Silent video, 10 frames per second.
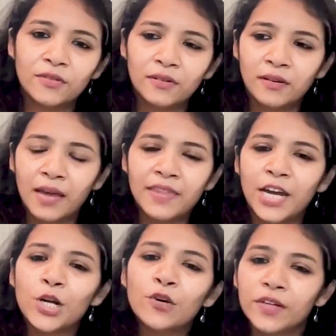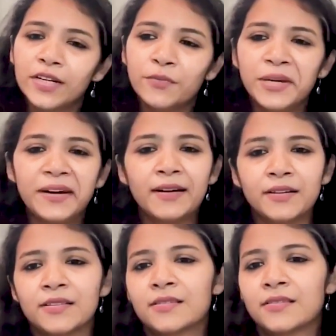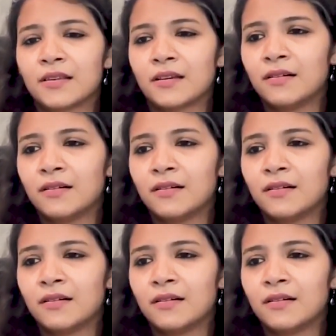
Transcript: At the end of the day, we are artists,